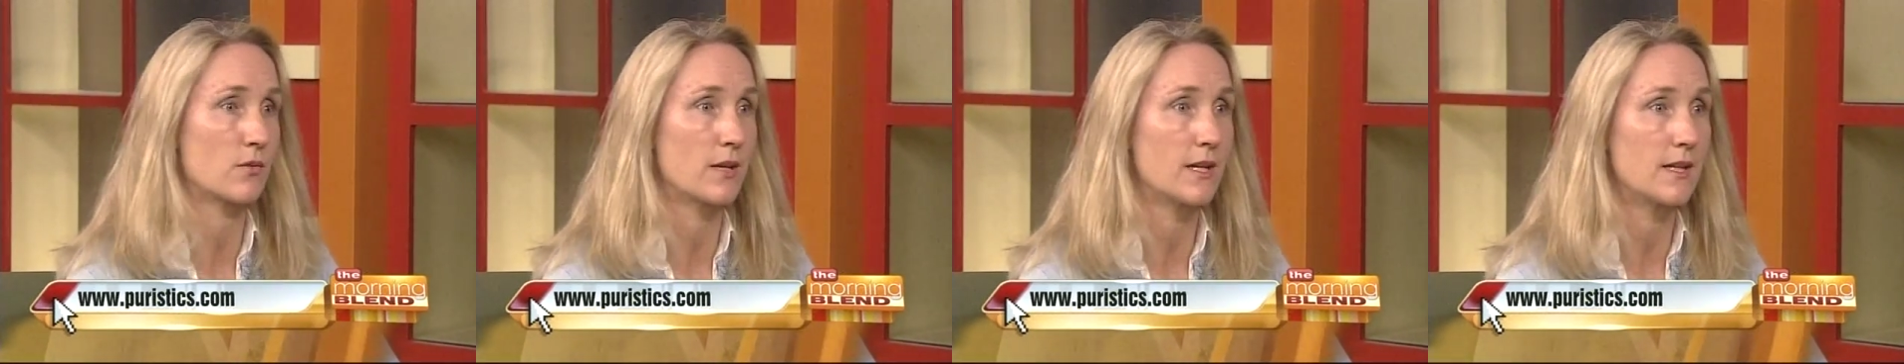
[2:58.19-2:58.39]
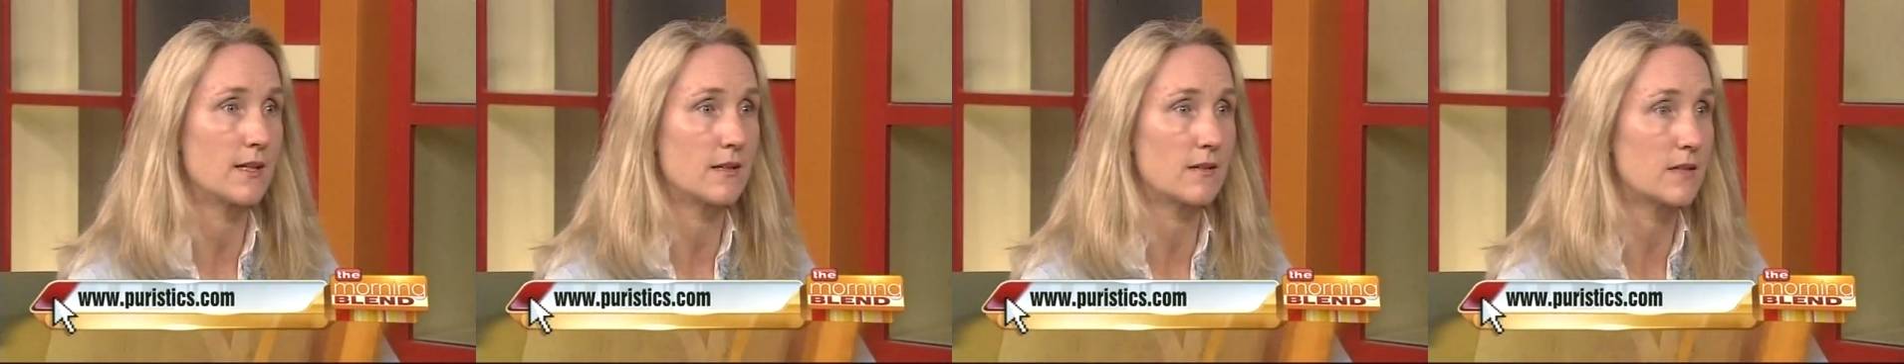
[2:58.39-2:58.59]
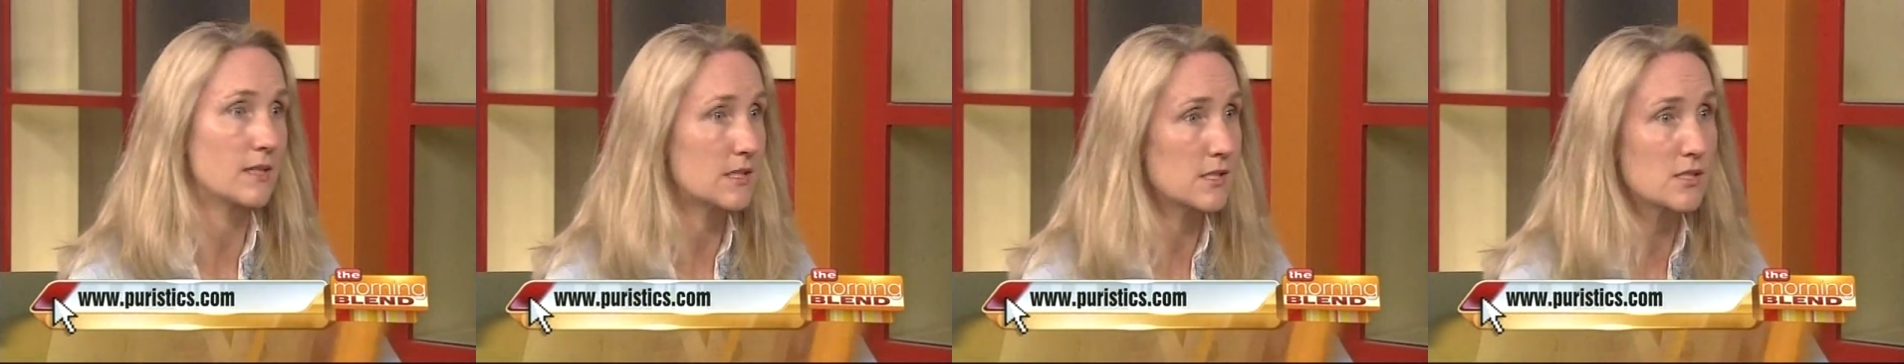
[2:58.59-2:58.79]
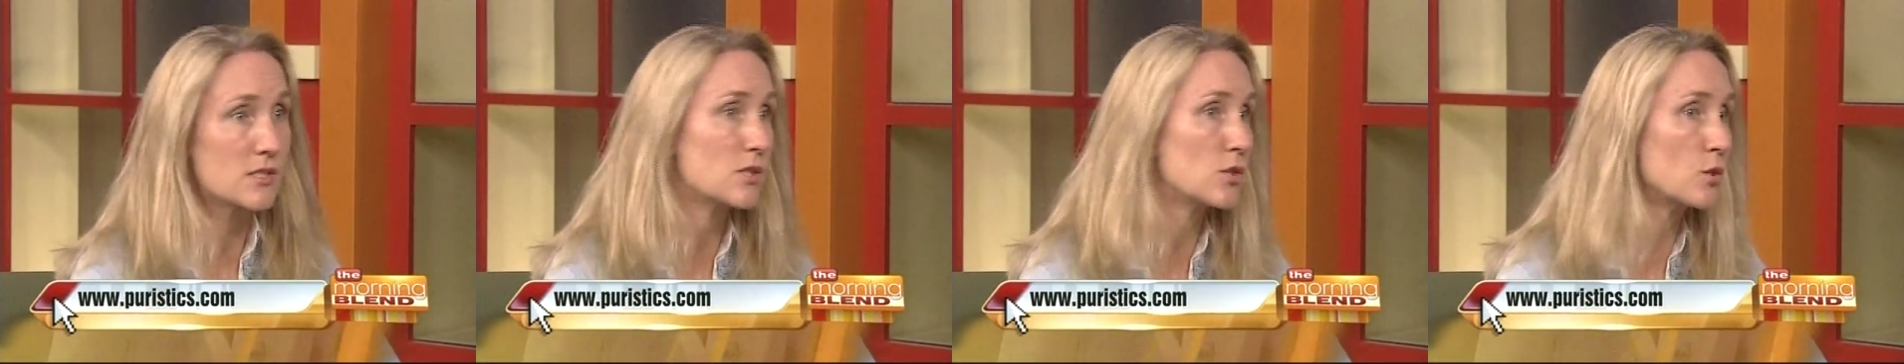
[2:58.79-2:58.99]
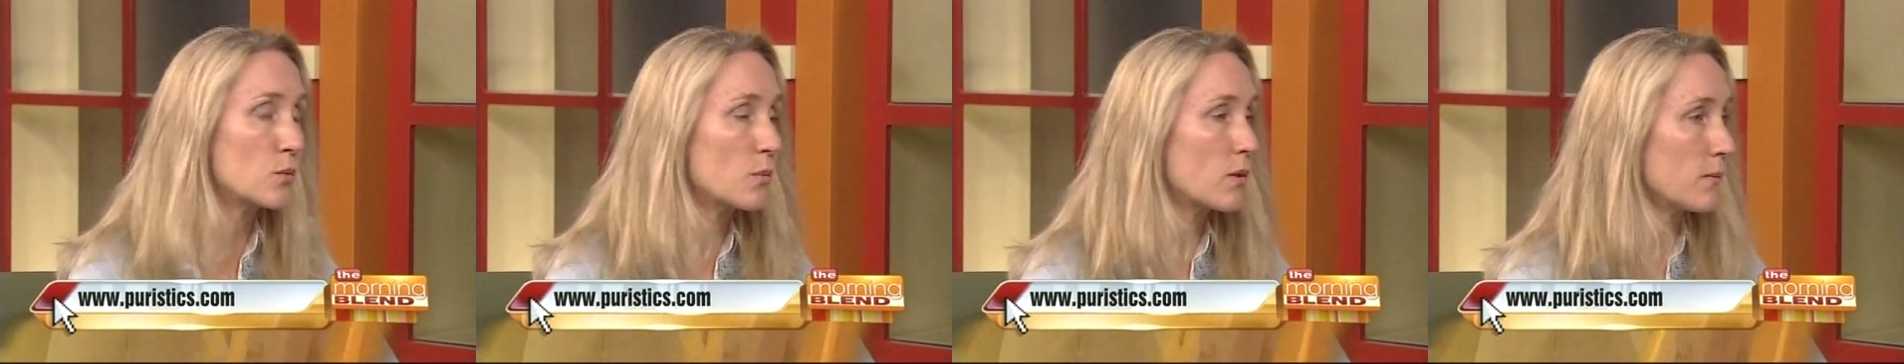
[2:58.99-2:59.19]
great
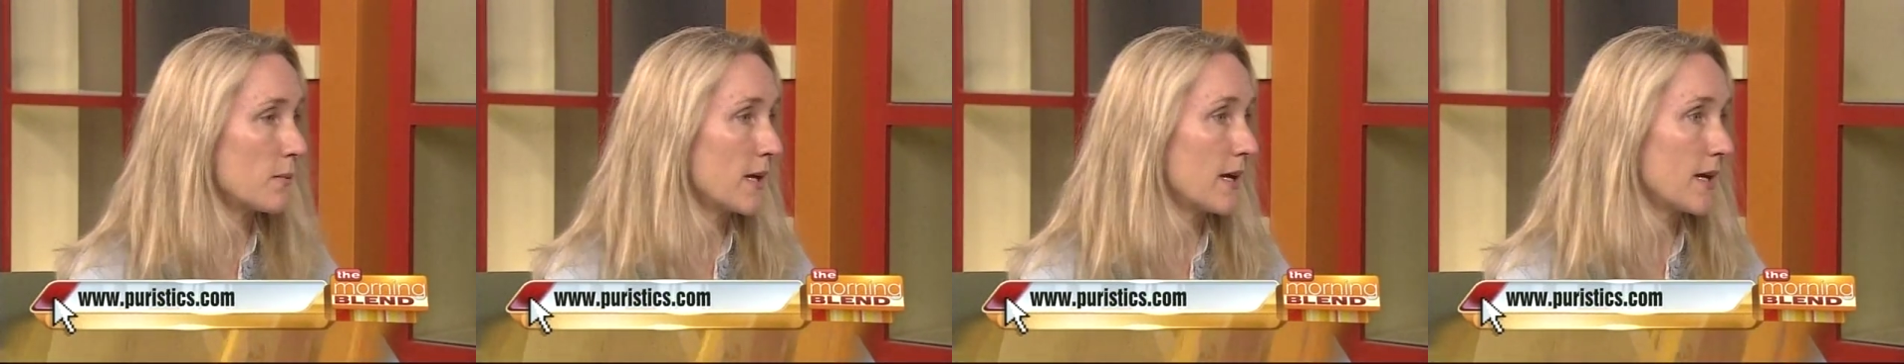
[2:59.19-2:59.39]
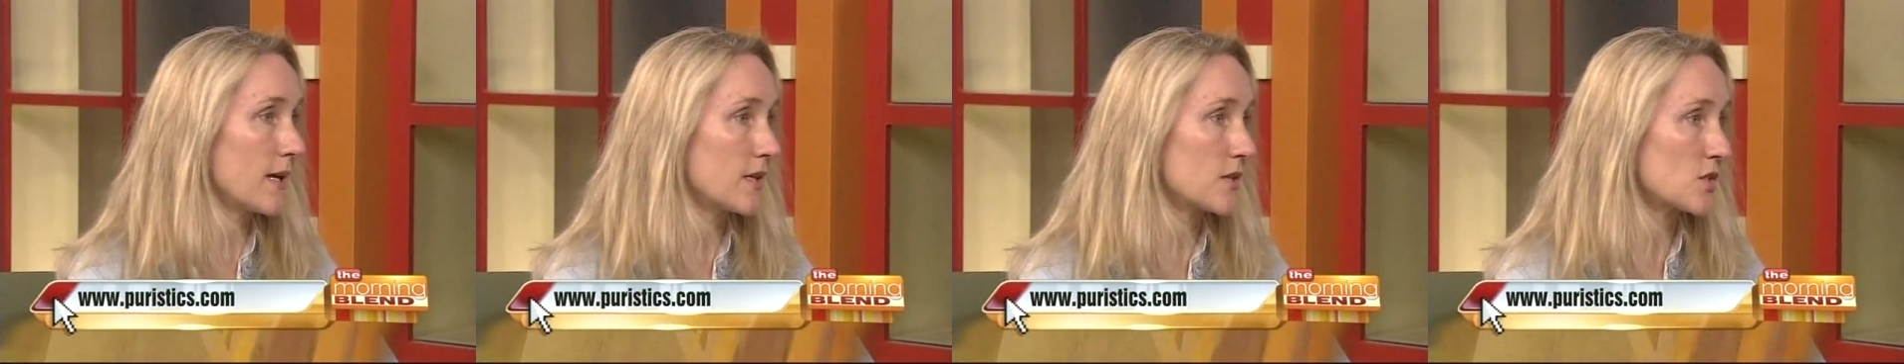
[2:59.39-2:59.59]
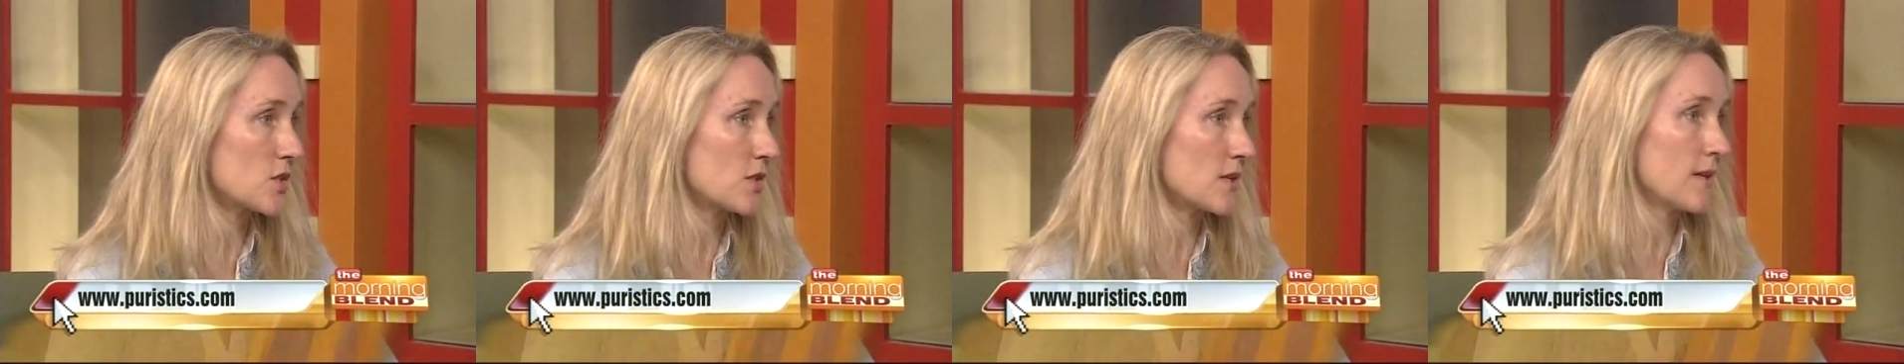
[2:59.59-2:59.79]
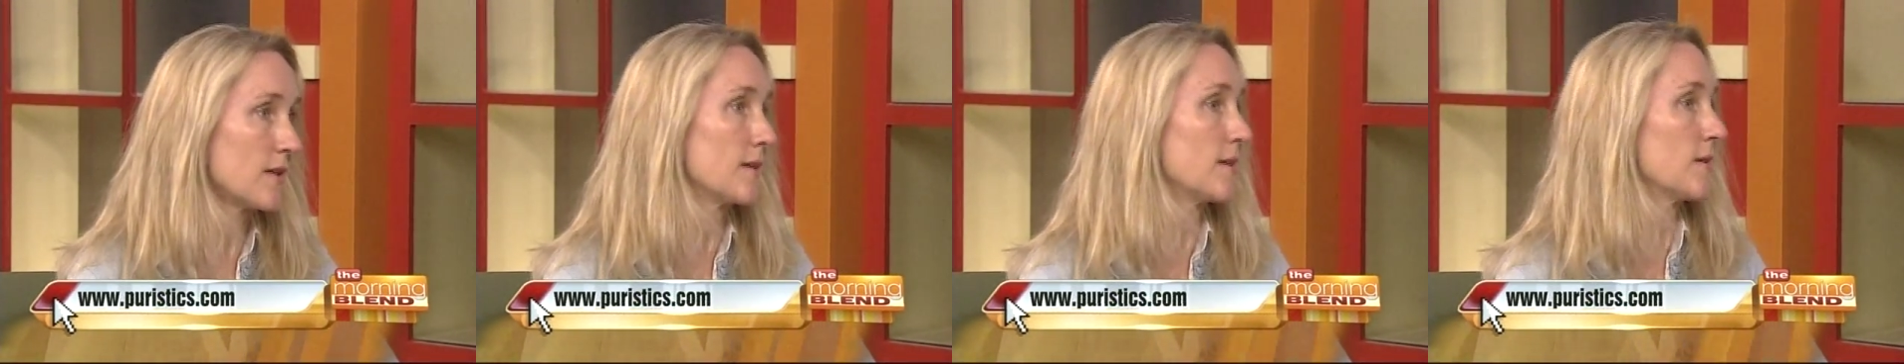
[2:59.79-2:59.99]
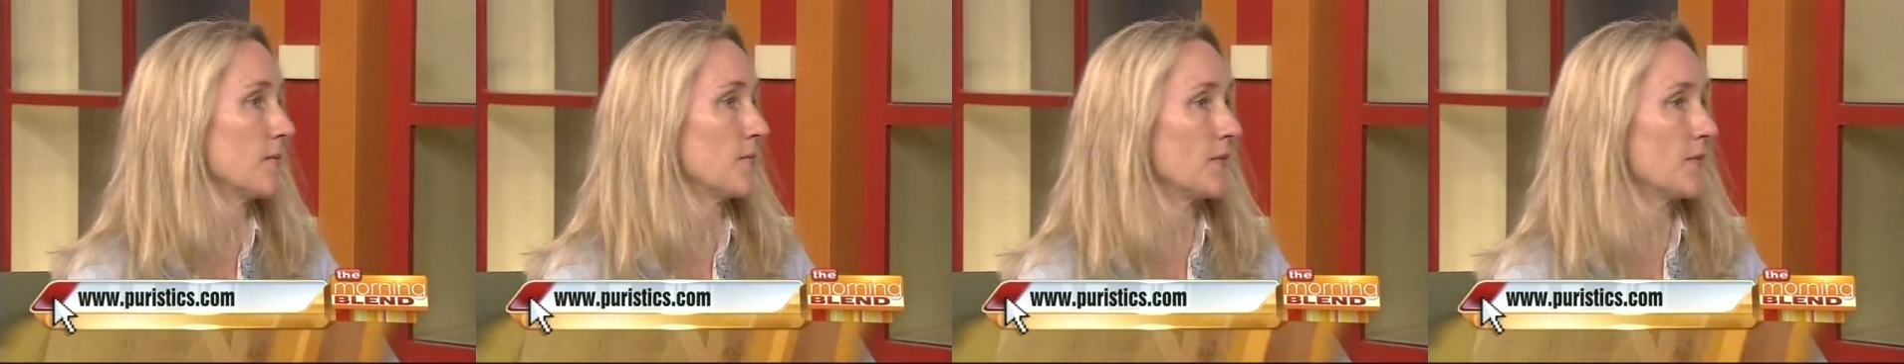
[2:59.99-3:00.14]
consumer match,